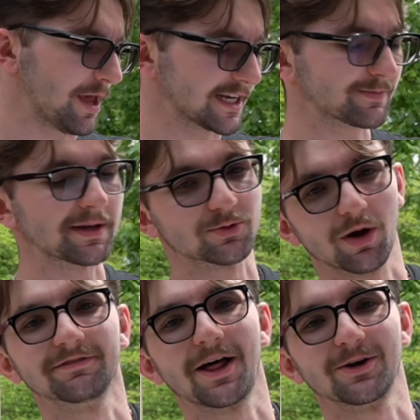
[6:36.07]
Then I spent
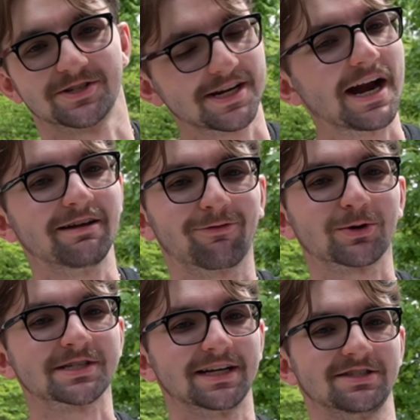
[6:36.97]

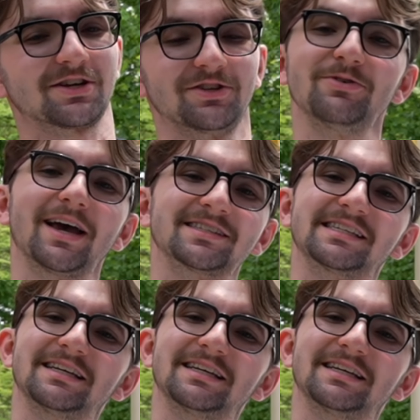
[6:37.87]
$12.84 on, you guessed